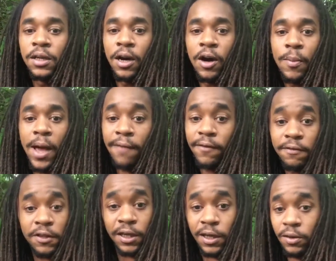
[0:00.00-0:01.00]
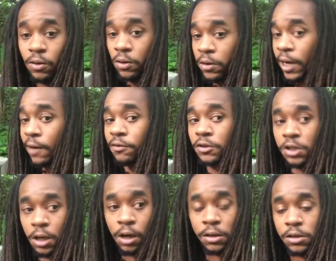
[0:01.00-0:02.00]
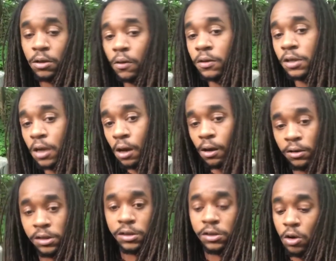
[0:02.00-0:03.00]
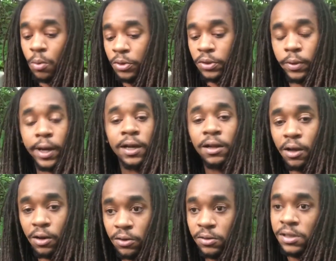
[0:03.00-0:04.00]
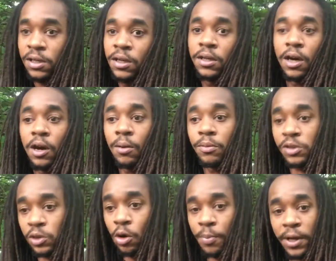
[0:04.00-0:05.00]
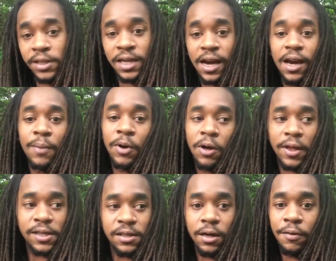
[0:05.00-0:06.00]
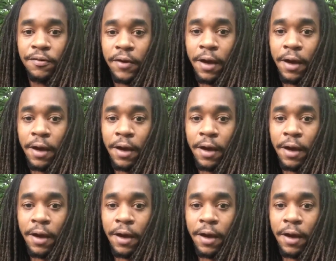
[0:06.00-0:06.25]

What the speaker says: have everything in order, have your charts, know the songs, show up with the right clothes, show up on time, all that stuff.